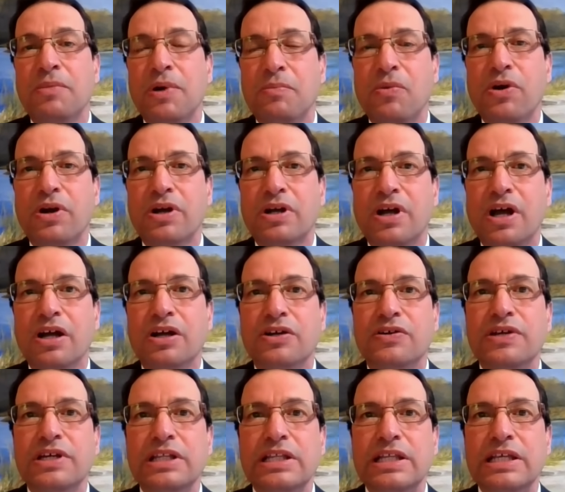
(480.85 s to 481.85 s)
But more
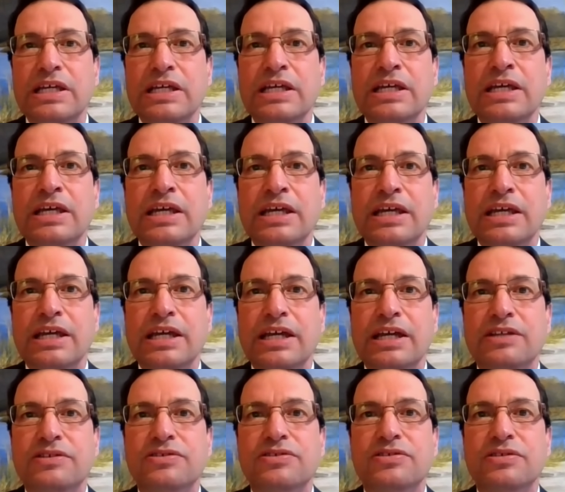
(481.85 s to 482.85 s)
concretely,
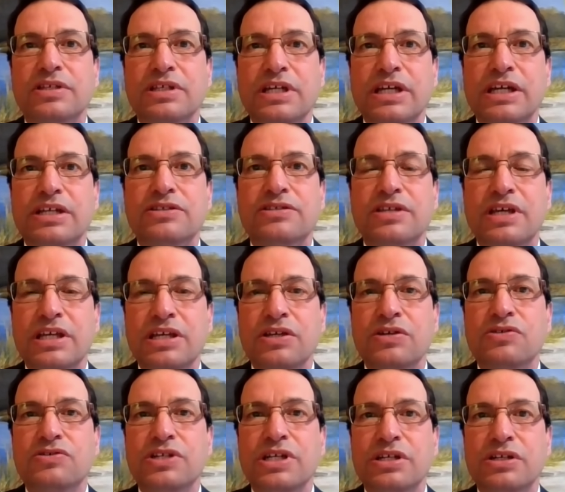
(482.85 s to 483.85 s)
it's it's a
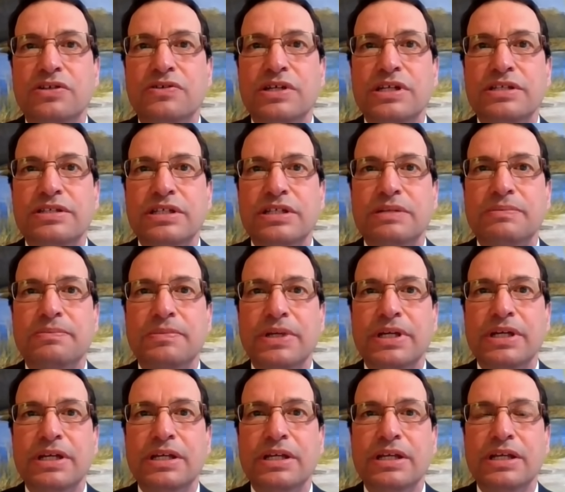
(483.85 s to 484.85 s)
huge increase in
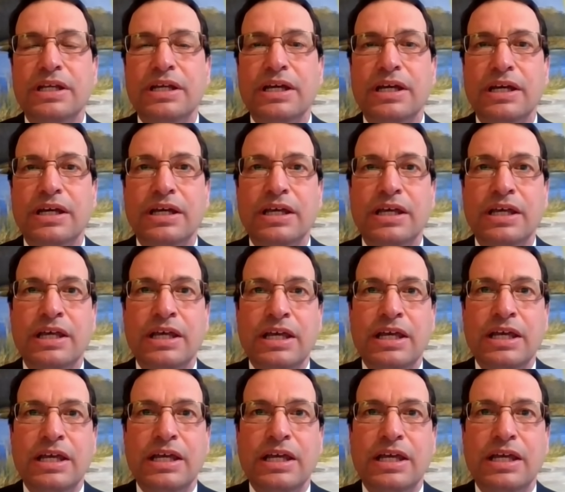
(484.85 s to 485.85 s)
in uh,
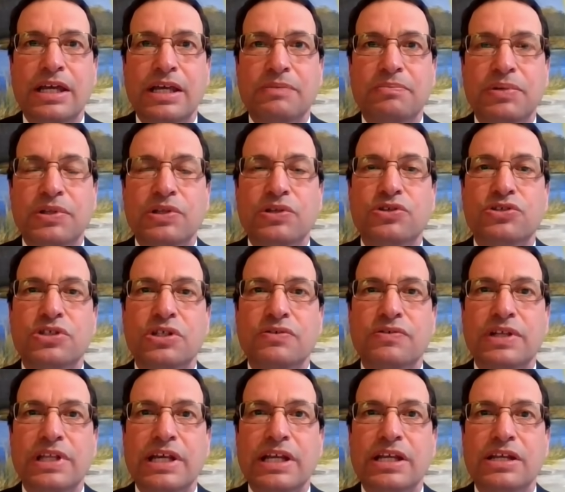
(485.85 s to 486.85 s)
in pollution
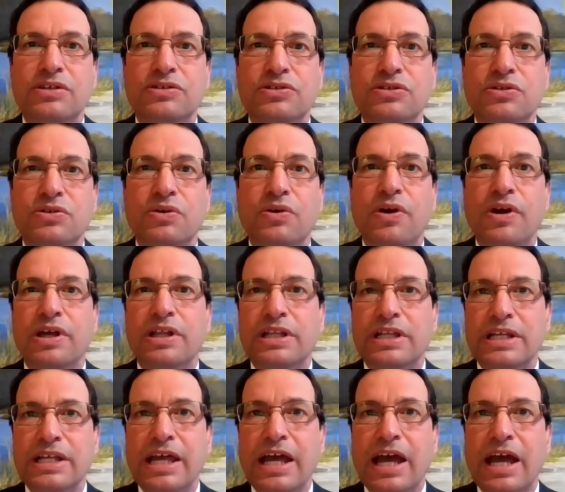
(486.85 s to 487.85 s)
relating to oil
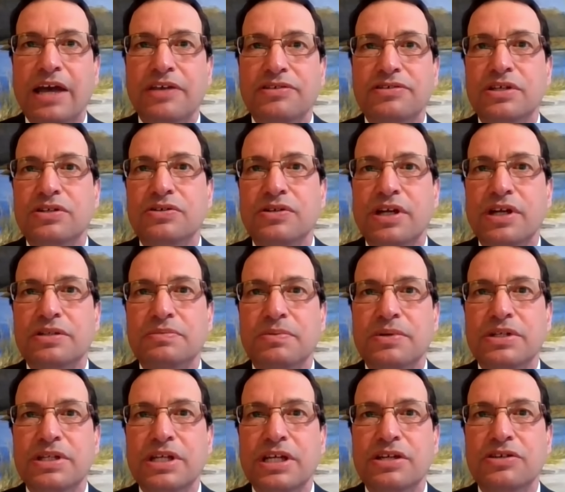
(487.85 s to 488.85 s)
and gas and
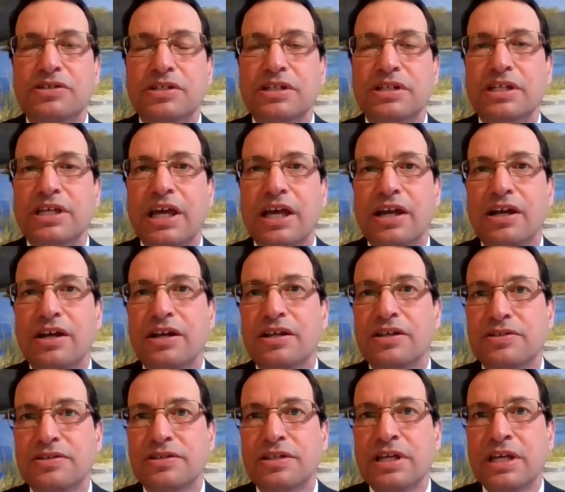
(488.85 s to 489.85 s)
transportation.
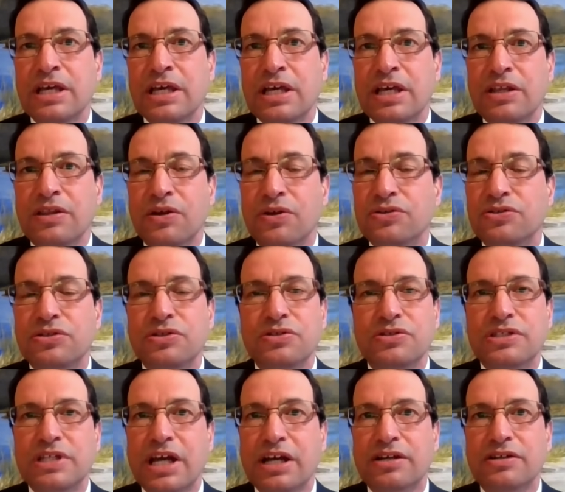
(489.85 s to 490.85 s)
Canada's those two
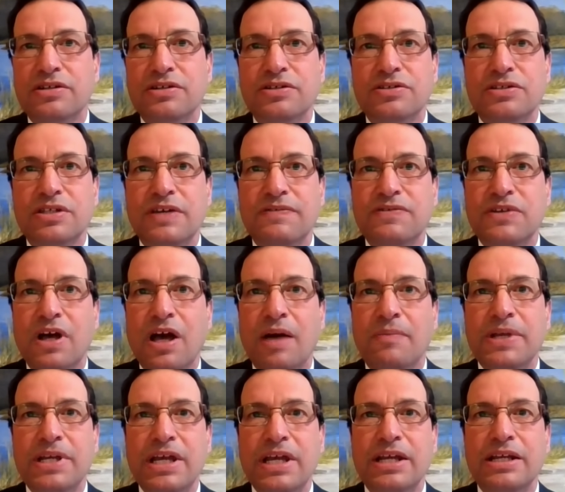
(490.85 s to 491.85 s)
sectors have
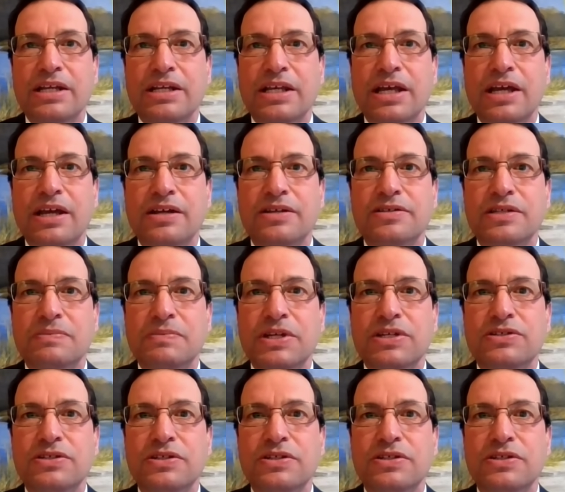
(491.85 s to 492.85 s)
dominated Canada's
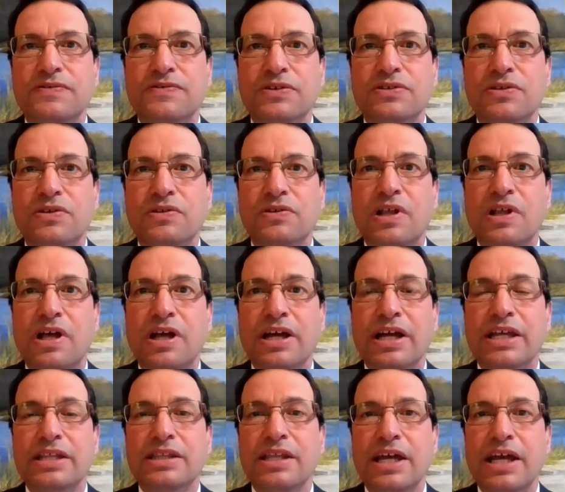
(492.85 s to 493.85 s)
emissions for so
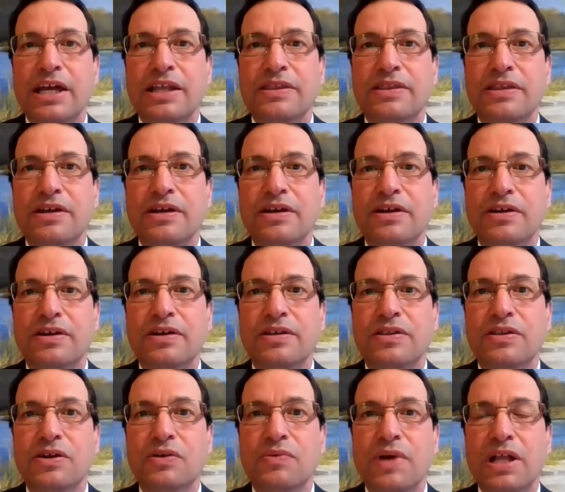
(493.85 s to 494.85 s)
long, and and their
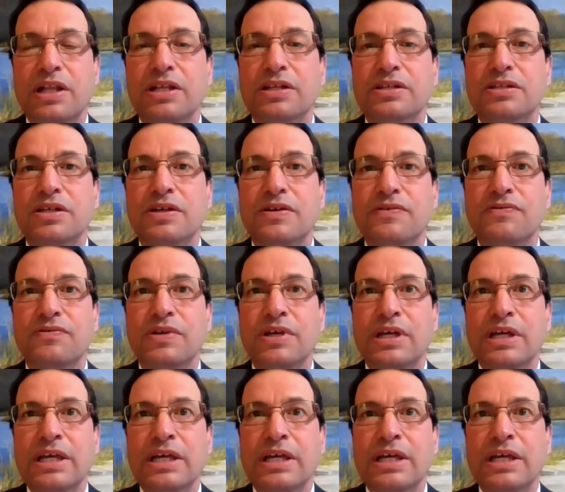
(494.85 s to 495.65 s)
their relative